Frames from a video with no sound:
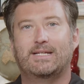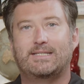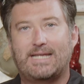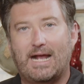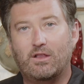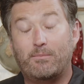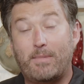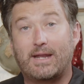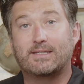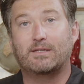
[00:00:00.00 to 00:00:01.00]

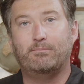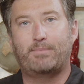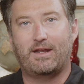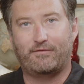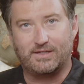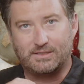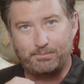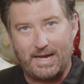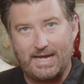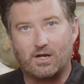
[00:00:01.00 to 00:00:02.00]
telemedicine benefits
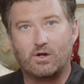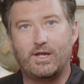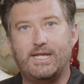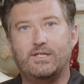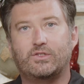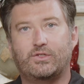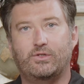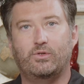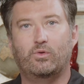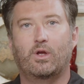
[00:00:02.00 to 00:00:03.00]
pair
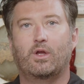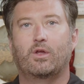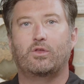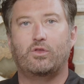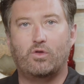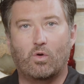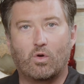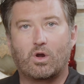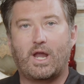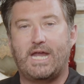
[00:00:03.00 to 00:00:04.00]
into
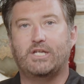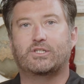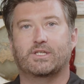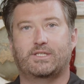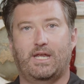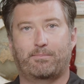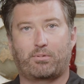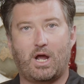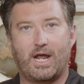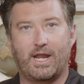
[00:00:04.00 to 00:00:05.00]
your HSA
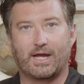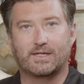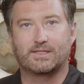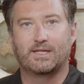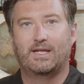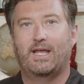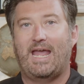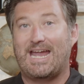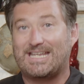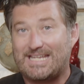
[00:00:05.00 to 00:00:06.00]
products
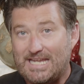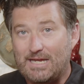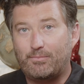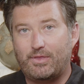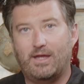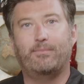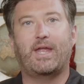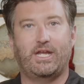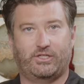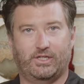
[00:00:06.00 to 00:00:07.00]
and keep them
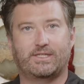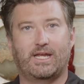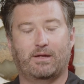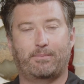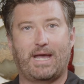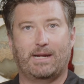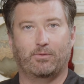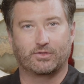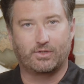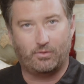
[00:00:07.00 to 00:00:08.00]
HSA
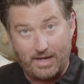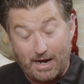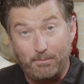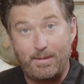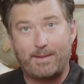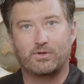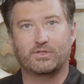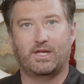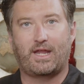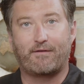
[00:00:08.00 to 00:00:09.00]
compatible. So now members
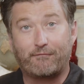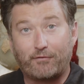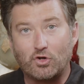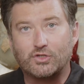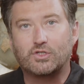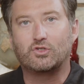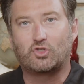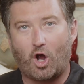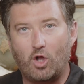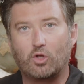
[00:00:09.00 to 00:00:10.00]
can get first
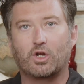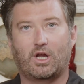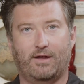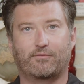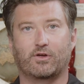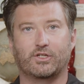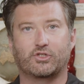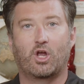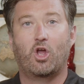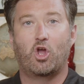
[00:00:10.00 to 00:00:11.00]
dollar
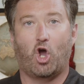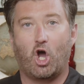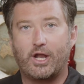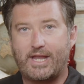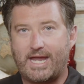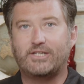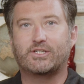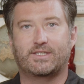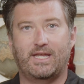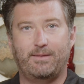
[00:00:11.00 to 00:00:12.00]
coverage on
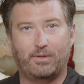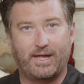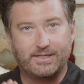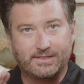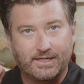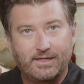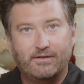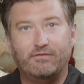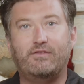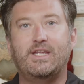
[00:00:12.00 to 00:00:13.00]
HSA plans
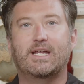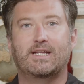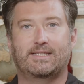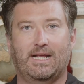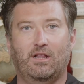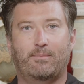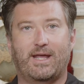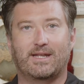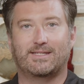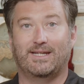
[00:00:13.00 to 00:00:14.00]
via
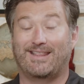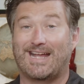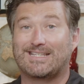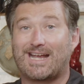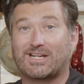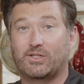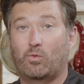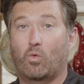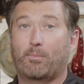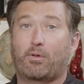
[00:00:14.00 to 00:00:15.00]
telemedicine. And that's actually
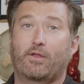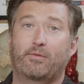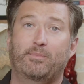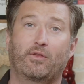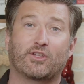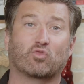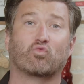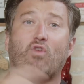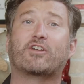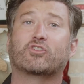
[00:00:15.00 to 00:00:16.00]
one part of the bill that's
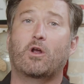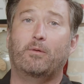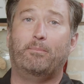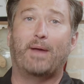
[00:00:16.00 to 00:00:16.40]
retroed